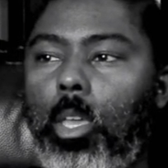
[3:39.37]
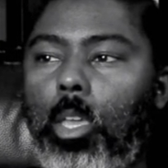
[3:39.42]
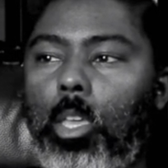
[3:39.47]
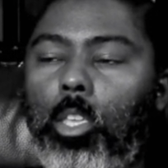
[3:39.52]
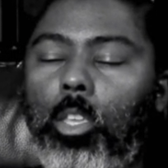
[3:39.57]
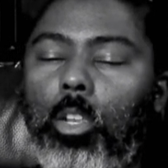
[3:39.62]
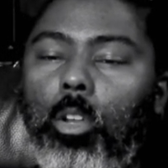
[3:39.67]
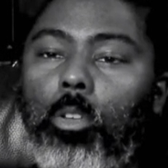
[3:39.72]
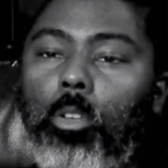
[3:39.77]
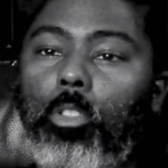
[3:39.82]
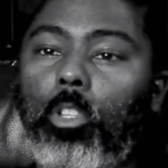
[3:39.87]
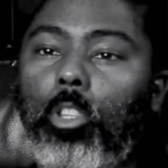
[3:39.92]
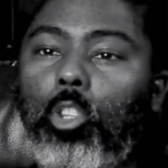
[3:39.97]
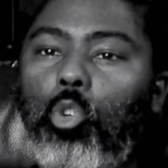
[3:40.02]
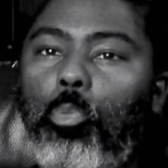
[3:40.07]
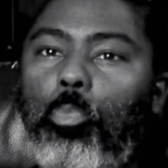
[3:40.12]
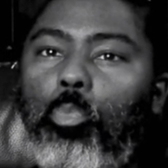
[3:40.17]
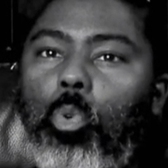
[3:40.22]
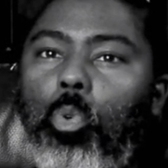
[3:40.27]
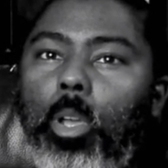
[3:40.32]
The
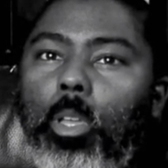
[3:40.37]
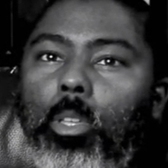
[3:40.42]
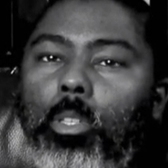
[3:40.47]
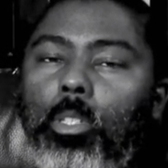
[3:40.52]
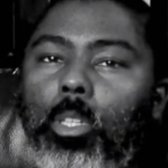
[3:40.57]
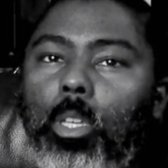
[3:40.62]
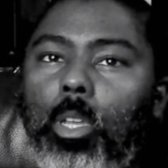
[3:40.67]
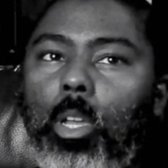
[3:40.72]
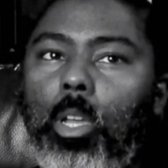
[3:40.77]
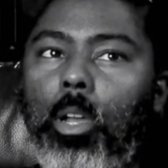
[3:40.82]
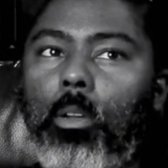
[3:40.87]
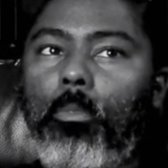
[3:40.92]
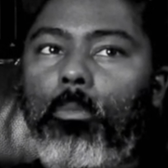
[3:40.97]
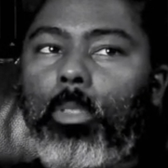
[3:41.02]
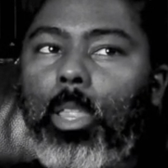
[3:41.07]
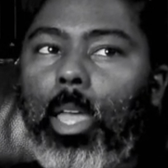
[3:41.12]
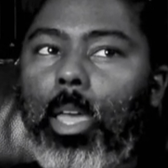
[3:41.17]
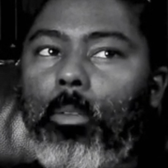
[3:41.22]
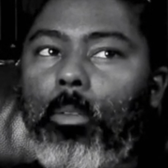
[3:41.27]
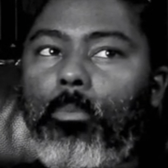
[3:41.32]
loop was
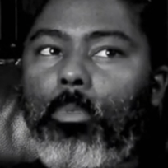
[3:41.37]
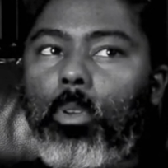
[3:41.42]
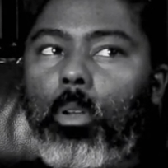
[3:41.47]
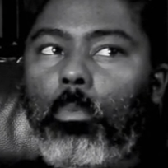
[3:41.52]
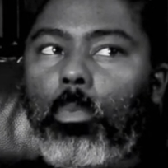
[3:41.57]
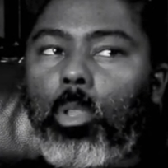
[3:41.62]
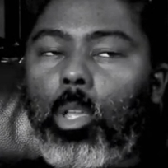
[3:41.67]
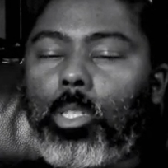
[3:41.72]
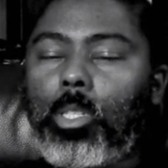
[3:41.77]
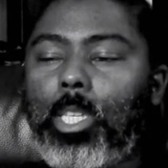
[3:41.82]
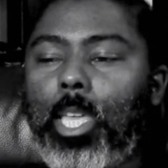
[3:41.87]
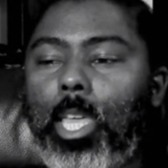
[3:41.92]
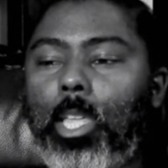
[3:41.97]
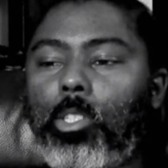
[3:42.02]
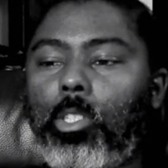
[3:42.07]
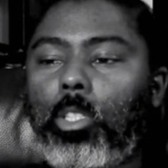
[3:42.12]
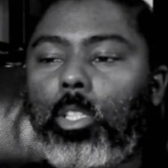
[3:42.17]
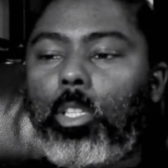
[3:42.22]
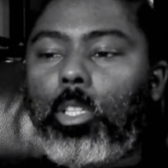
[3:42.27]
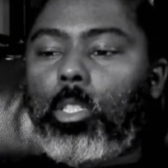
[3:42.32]
fly from Los
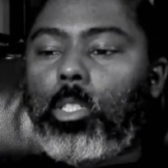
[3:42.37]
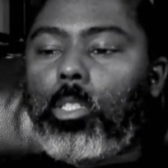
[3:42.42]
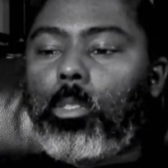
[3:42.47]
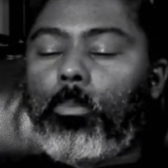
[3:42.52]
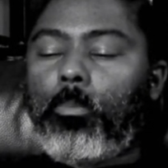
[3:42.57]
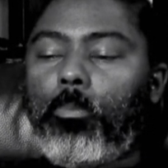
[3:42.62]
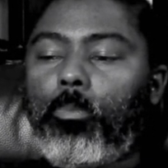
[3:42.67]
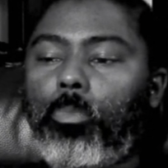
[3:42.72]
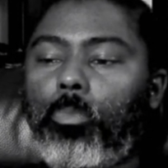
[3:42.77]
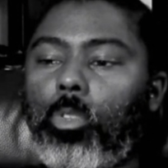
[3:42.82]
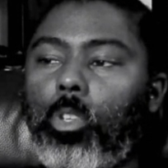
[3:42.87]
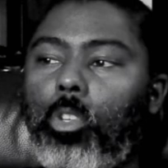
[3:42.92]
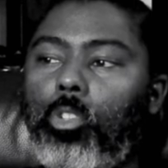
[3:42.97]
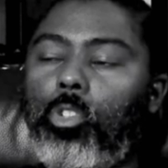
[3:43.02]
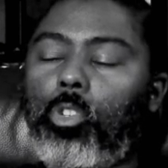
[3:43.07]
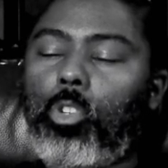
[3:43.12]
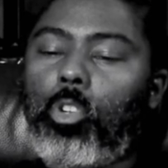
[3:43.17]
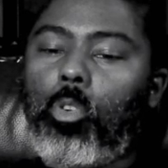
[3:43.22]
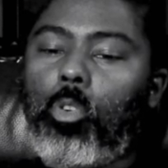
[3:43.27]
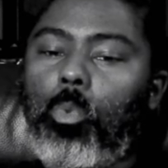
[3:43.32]
Angeles to
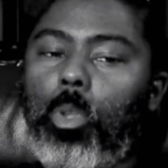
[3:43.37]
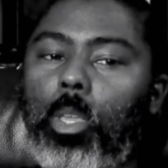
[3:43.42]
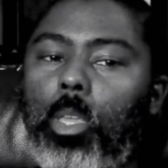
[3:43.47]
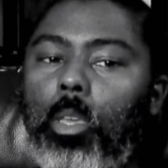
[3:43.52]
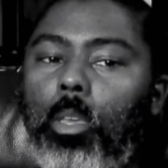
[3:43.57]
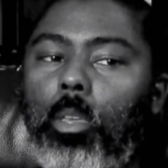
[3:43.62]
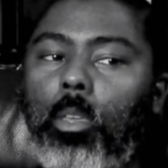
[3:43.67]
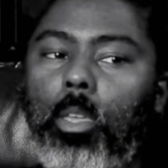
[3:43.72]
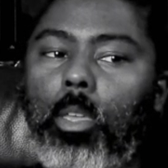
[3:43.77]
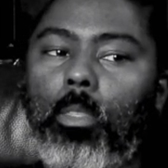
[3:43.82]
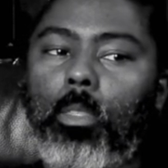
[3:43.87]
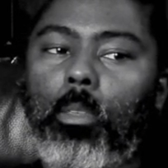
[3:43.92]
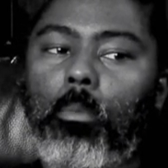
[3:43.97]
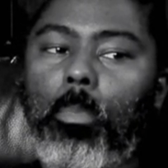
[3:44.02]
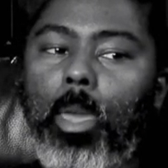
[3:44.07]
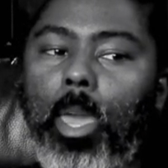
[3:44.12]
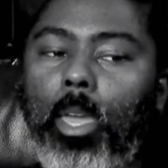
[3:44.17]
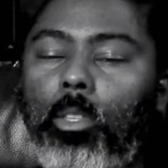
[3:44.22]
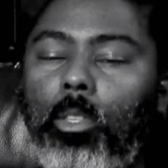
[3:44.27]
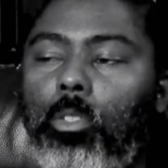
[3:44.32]
Korea and then
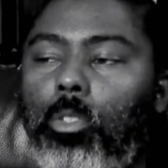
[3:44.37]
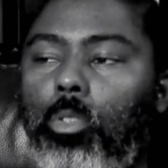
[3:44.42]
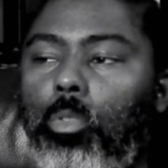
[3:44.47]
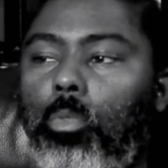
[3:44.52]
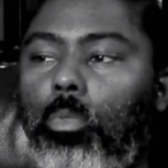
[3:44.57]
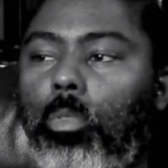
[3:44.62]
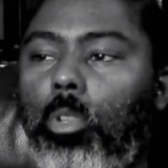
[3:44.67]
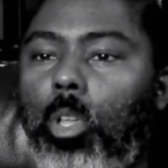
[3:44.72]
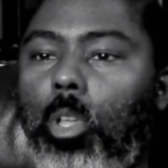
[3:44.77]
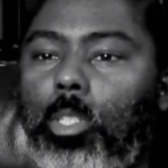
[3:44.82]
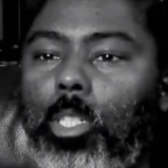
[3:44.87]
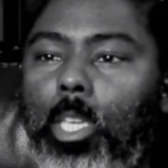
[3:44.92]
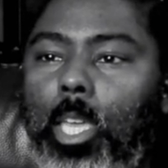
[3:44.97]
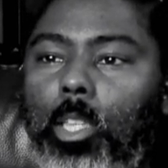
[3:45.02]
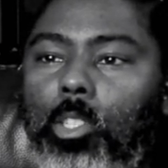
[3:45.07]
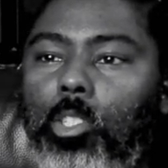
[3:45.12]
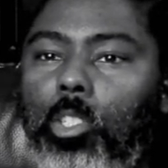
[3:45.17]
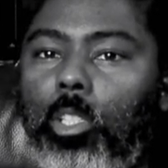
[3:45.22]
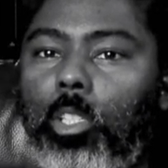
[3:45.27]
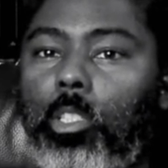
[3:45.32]
back to Los
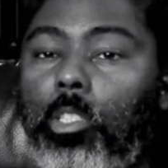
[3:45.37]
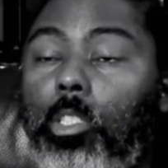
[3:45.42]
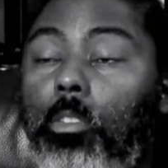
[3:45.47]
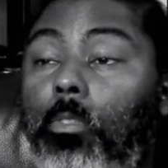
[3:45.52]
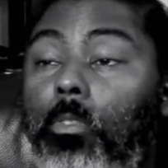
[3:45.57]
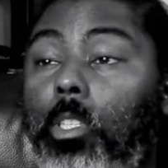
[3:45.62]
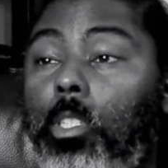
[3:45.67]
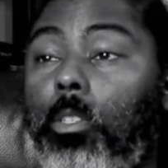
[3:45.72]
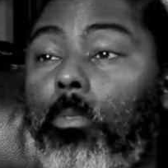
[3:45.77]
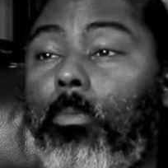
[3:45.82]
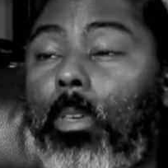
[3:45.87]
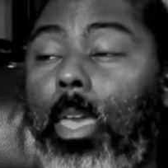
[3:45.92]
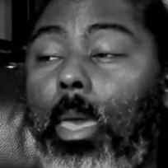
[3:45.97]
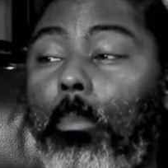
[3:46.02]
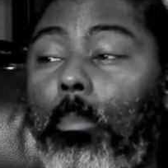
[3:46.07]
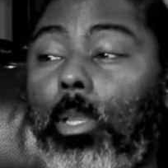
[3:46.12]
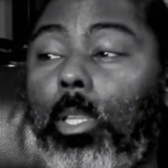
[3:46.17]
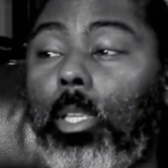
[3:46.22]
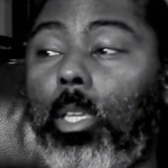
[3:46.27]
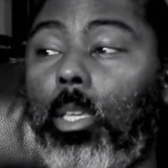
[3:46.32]
Angeles to visit
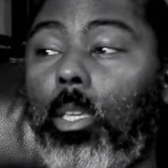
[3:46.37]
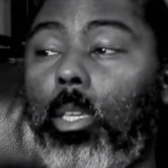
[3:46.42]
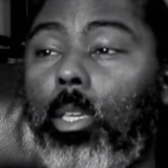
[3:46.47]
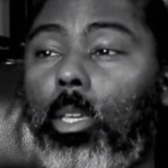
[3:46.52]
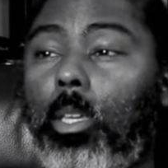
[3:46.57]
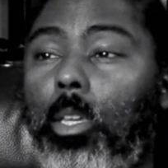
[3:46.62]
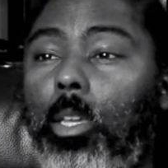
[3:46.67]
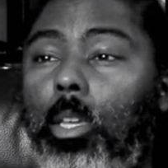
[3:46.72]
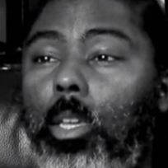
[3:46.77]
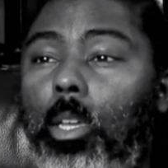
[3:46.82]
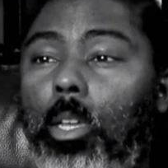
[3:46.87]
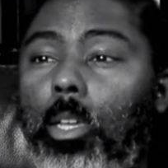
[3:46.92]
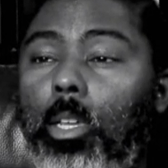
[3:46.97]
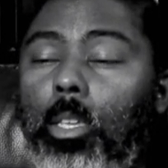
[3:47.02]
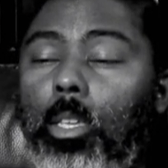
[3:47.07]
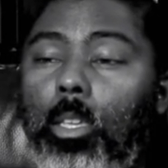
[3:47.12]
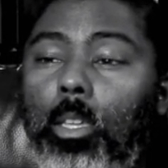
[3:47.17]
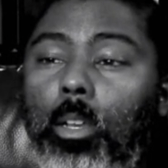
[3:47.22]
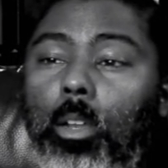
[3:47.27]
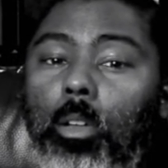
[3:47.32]
family,
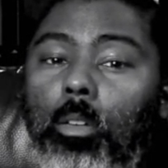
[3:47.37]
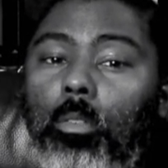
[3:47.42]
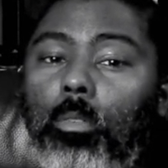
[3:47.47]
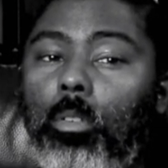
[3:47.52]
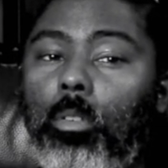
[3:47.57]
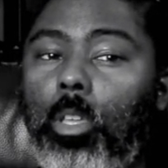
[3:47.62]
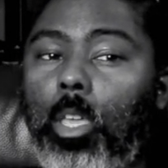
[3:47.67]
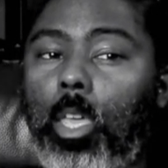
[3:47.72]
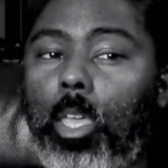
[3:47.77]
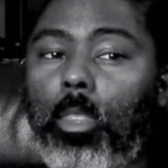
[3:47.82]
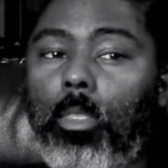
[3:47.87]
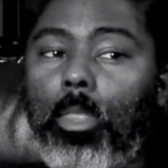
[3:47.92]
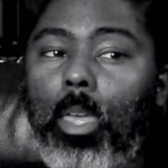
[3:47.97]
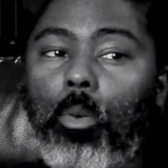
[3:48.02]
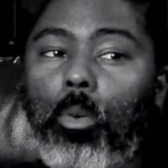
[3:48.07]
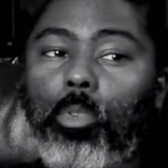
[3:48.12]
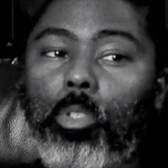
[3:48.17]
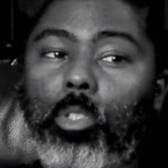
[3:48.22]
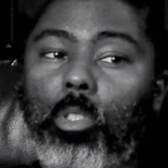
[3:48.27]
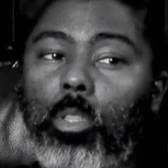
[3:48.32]
and
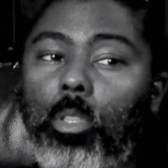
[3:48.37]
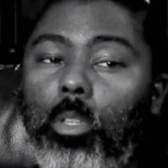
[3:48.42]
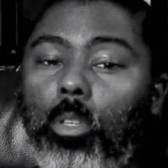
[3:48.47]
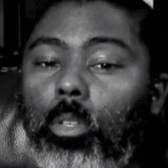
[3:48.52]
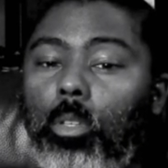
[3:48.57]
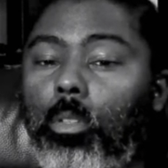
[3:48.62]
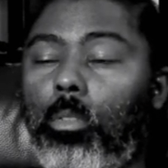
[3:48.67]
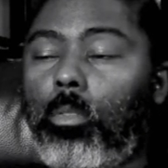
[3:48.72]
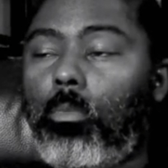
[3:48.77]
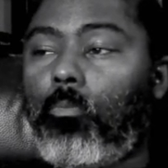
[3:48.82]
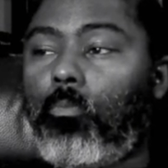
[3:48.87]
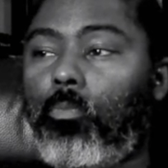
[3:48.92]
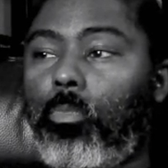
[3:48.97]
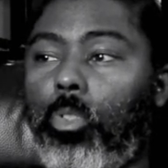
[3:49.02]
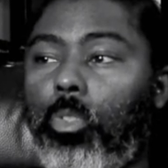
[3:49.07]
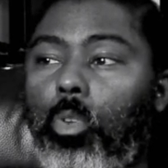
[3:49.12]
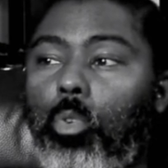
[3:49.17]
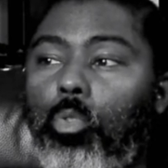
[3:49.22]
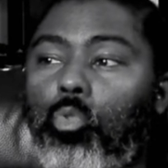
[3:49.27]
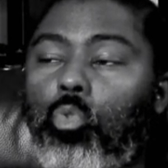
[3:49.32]

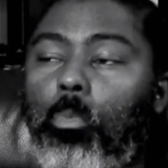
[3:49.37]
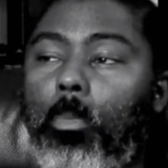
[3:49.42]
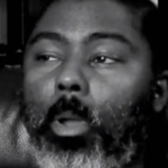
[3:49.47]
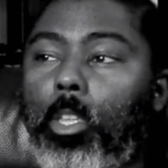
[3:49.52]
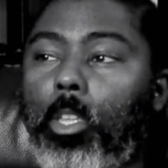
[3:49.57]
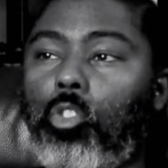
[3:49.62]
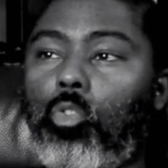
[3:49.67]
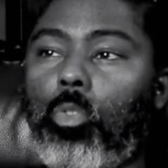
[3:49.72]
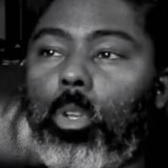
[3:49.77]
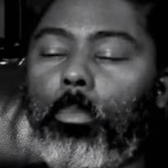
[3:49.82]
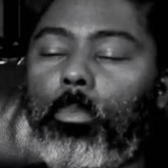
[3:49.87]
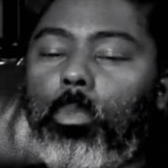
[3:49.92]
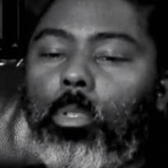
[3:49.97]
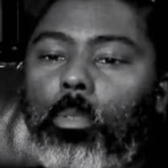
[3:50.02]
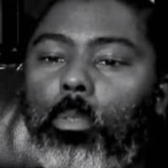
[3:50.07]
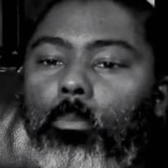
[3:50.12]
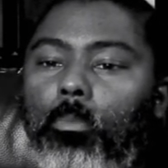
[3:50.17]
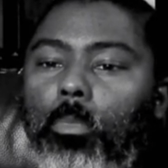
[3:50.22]
those were my trips.